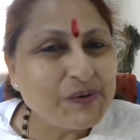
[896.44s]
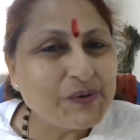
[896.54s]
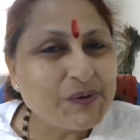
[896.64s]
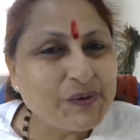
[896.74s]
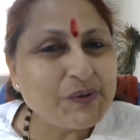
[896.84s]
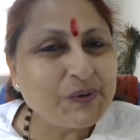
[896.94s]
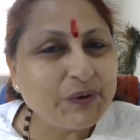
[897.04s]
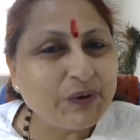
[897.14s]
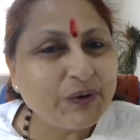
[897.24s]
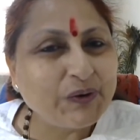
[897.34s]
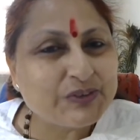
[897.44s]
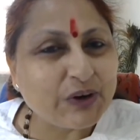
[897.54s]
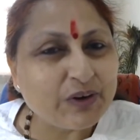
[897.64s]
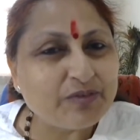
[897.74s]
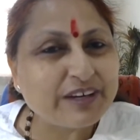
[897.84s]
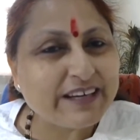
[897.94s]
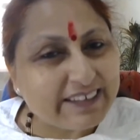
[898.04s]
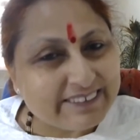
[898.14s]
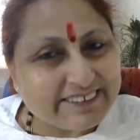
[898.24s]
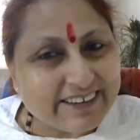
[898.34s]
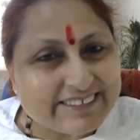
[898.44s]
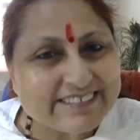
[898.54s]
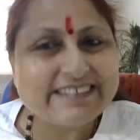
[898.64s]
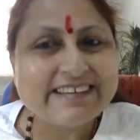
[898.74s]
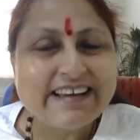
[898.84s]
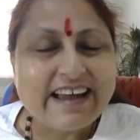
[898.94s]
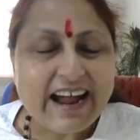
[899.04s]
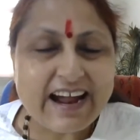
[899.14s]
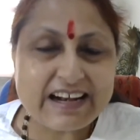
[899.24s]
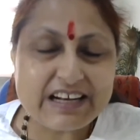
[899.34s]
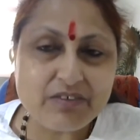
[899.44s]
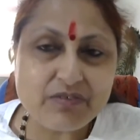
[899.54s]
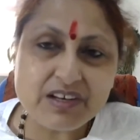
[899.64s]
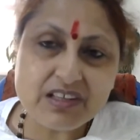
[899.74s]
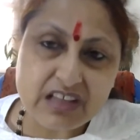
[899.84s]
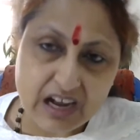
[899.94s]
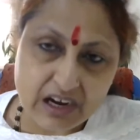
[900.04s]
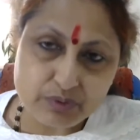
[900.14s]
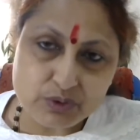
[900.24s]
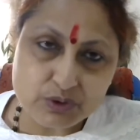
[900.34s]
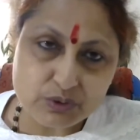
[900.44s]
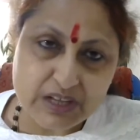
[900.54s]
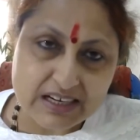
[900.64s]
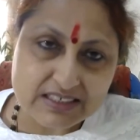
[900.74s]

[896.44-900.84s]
who sort of connected us And I'm very thankful to